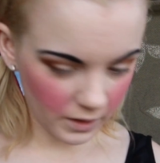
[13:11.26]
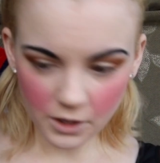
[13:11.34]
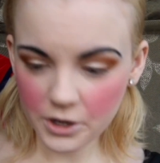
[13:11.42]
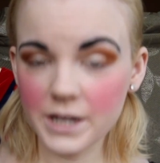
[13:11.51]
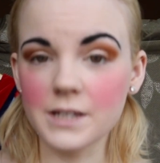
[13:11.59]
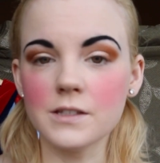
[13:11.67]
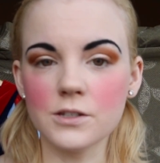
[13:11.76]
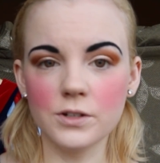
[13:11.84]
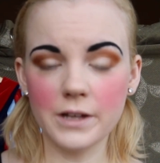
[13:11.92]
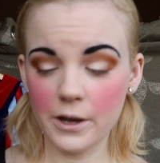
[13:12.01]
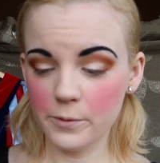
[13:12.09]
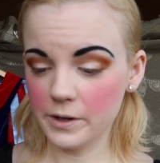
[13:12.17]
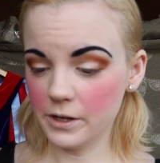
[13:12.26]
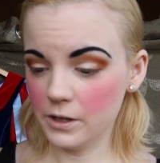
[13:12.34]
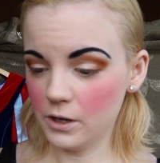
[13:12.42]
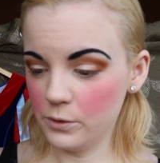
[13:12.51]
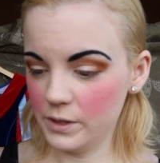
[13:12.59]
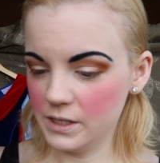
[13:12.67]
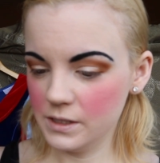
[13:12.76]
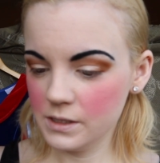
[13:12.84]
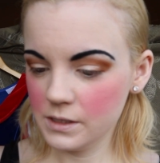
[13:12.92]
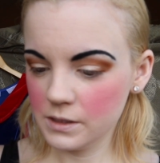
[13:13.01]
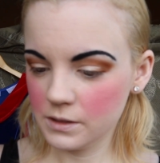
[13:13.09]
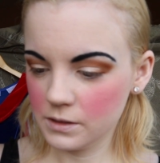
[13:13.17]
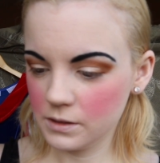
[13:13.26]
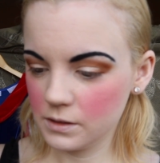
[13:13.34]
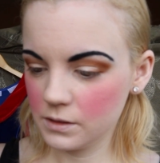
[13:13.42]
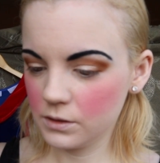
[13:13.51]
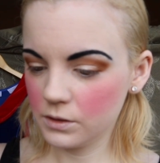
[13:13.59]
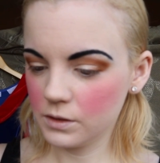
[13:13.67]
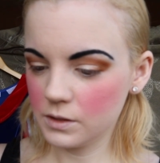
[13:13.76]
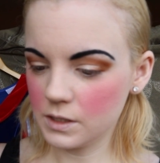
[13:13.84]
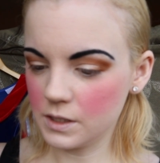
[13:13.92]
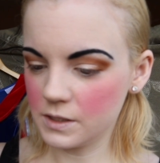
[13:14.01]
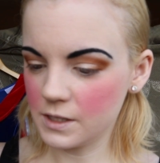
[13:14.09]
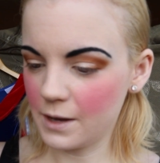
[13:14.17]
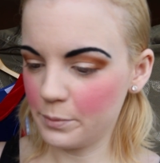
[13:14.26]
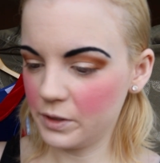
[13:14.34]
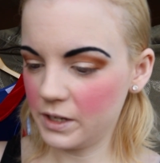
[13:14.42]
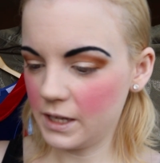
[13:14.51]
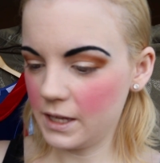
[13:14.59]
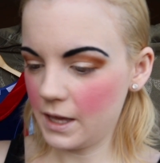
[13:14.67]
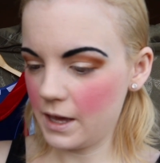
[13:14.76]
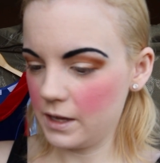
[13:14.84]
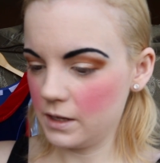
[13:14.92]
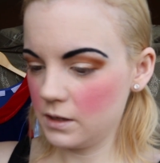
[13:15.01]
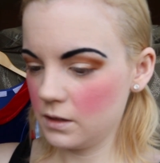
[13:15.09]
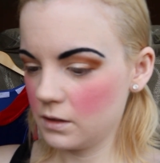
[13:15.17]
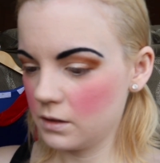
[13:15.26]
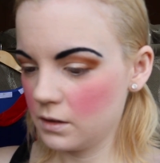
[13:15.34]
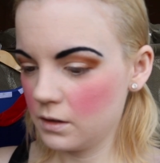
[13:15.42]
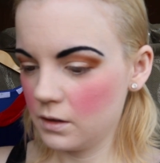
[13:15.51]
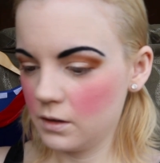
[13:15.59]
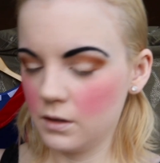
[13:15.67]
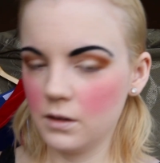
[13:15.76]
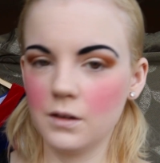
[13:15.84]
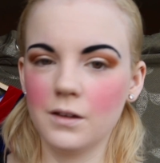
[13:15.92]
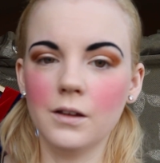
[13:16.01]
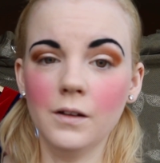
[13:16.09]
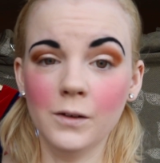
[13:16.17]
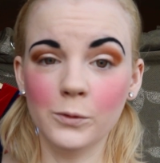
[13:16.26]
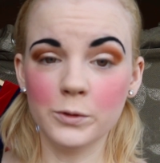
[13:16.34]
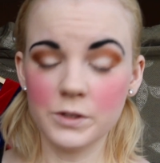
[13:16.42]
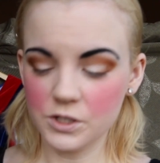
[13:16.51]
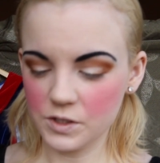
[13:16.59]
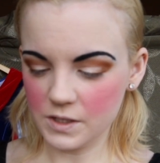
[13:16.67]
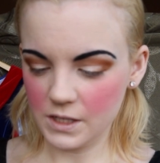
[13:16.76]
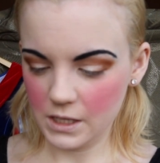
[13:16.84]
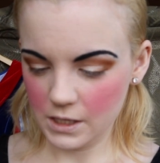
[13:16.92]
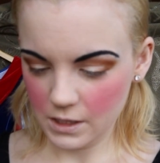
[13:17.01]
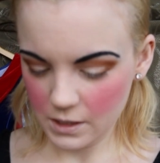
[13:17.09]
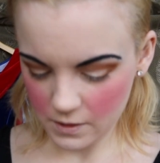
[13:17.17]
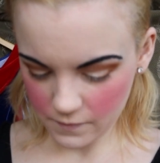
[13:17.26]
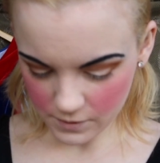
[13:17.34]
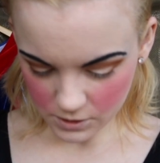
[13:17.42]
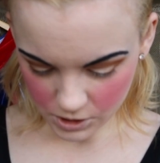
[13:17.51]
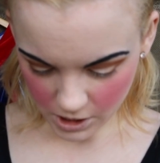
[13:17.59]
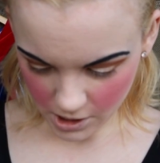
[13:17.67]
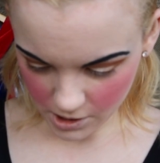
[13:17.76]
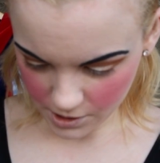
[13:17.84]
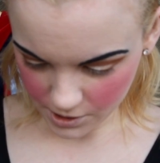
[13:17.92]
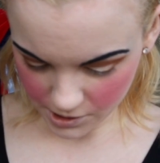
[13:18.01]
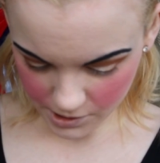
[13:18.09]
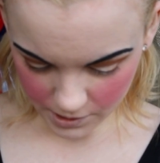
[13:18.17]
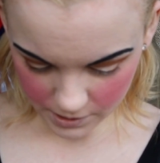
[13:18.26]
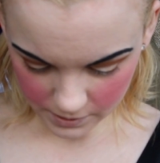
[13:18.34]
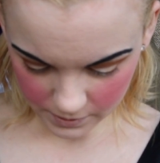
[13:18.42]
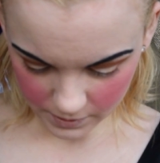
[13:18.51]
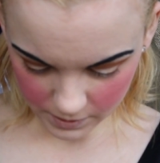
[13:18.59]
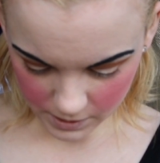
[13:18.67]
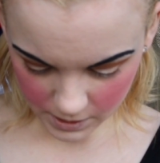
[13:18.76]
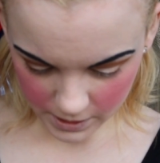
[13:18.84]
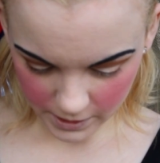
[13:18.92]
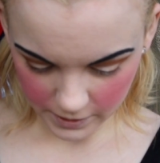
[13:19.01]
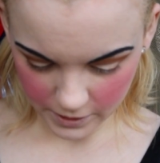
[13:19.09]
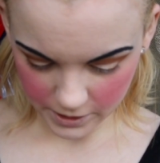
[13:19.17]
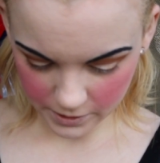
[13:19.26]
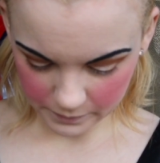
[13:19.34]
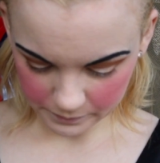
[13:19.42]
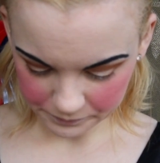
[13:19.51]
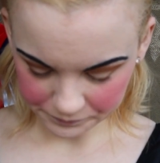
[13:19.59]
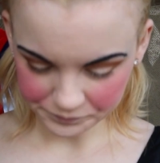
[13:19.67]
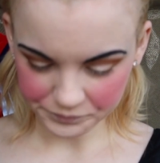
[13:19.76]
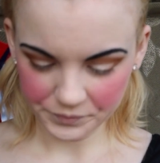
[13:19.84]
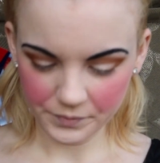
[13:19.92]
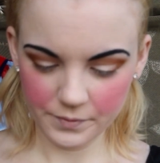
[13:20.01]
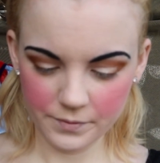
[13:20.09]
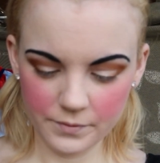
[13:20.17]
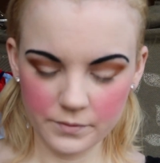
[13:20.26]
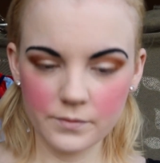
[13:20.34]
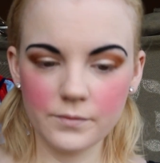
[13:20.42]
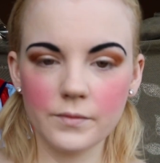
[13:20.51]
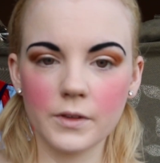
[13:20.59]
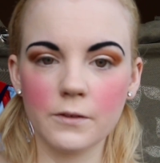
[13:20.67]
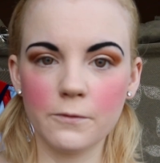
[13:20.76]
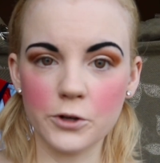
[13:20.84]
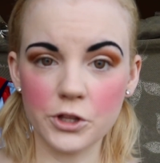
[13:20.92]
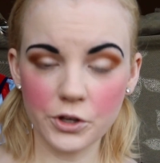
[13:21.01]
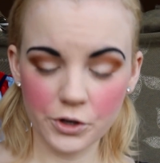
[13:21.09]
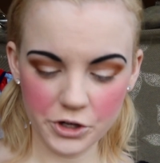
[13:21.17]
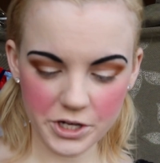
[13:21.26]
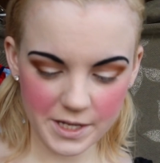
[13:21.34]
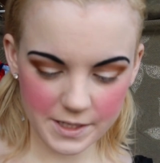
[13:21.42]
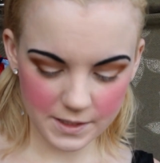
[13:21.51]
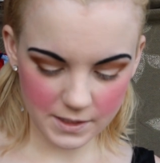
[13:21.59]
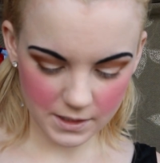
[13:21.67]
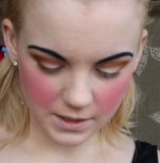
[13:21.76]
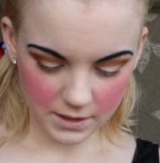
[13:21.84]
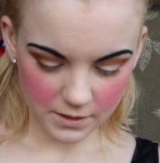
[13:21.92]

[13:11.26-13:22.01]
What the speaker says: Alright, so now we're going to go in the top lid again with just an even darker color for the crease.